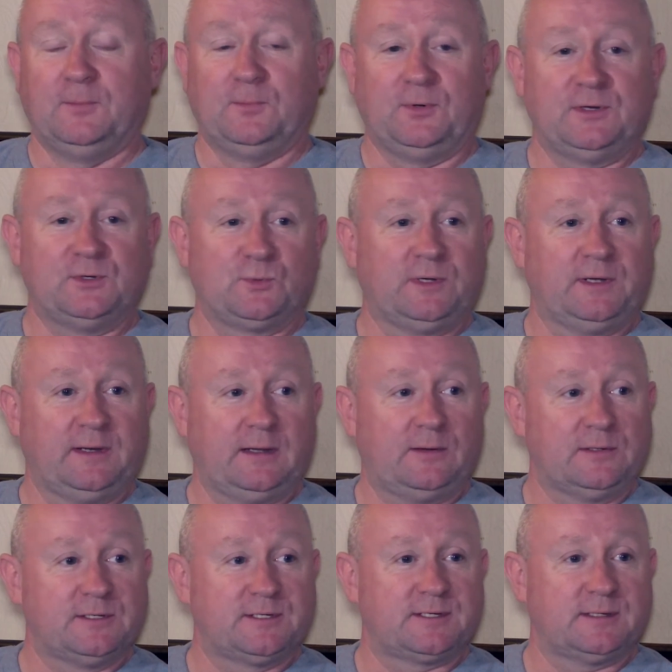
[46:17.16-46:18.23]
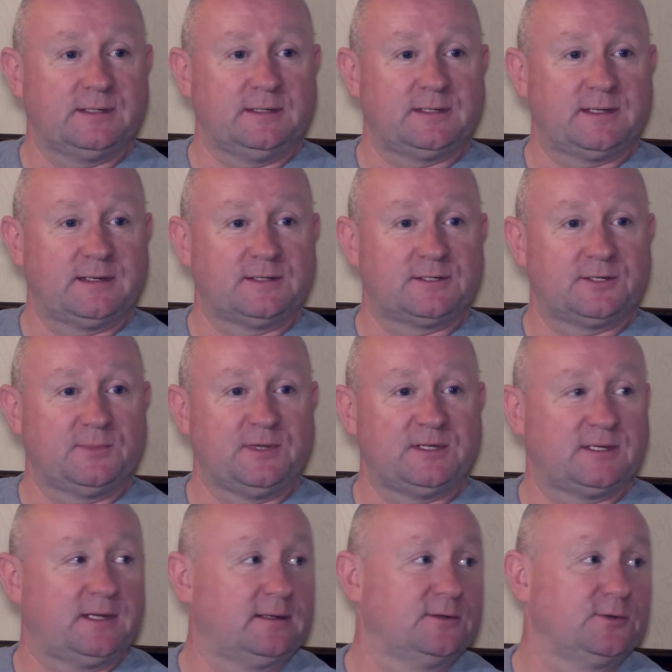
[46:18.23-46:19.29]
But it's weird how it tends to be
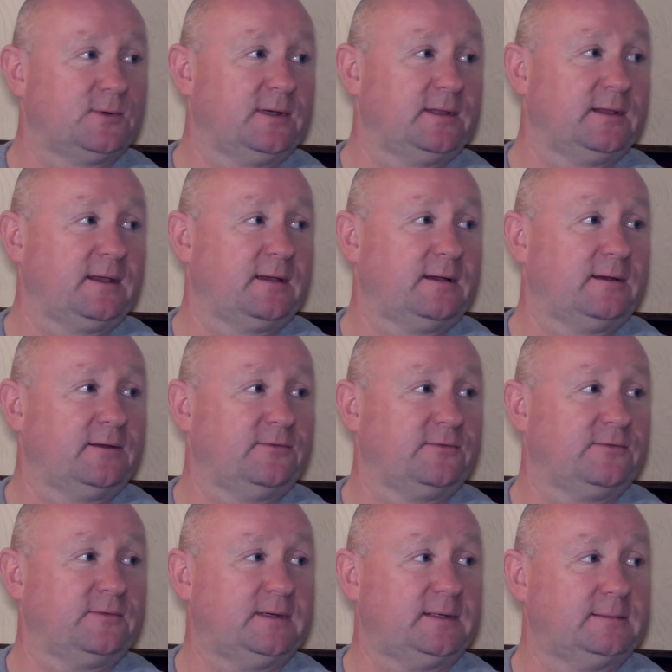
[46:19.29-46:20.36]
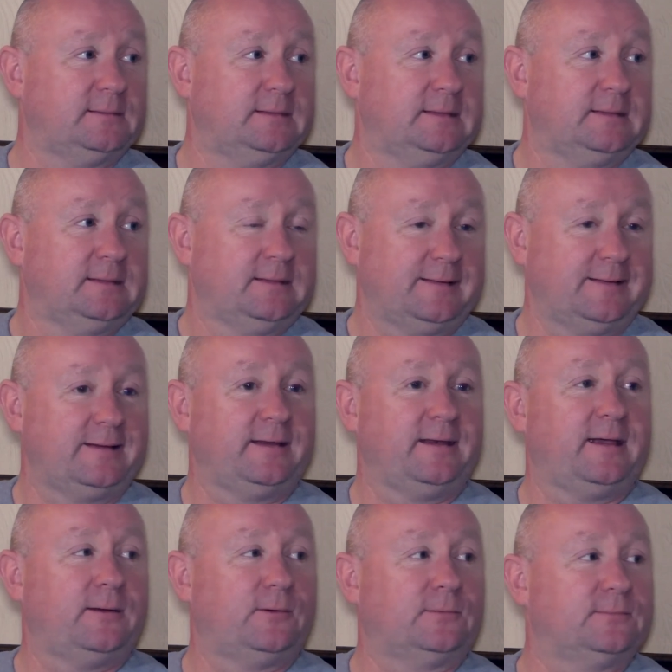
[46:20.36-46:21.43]
cellars where they kind of hide
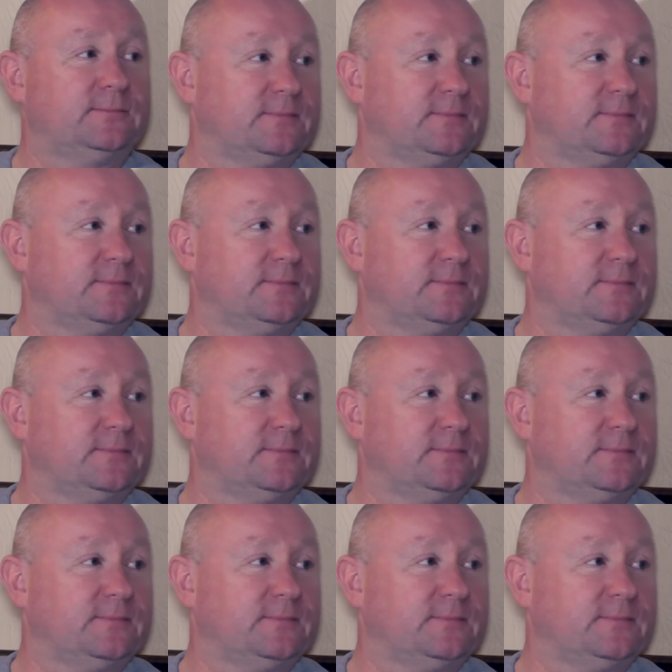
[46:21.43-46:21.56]
out.